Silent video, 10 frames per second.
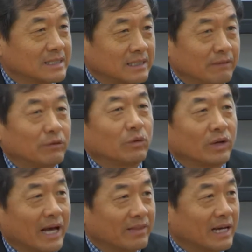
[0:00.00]
if you look
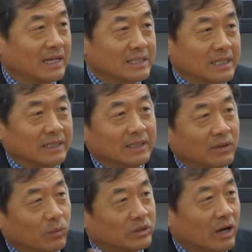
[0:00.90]
at that, is uh,
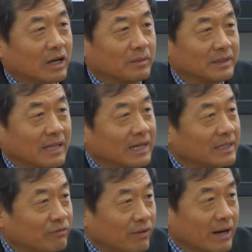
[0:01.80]
we talk about
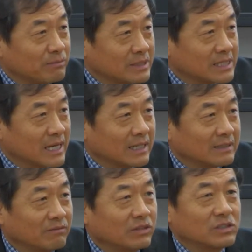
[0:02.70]

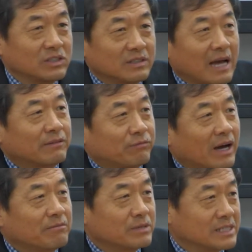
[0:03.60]
95% versus that
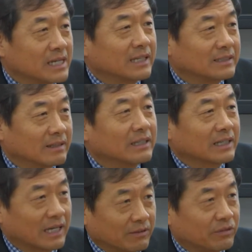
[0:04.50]
5%
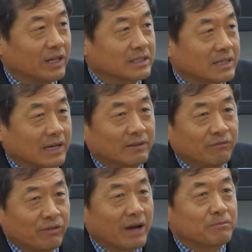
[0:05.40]
kind of things, and the
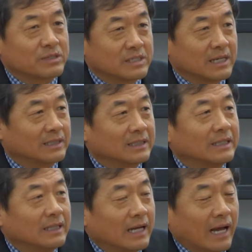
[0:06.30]
5%
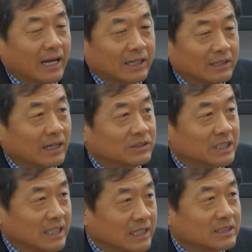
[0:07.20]
and cannot
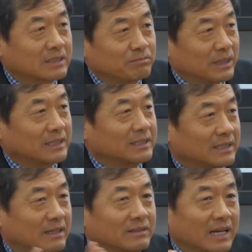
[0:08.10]
touch, but the
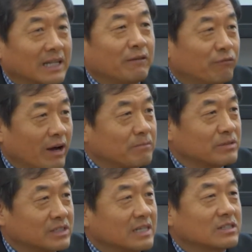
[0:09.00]

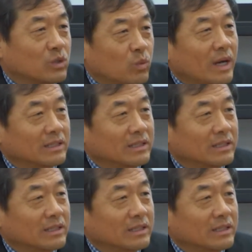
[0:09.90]
95% is quite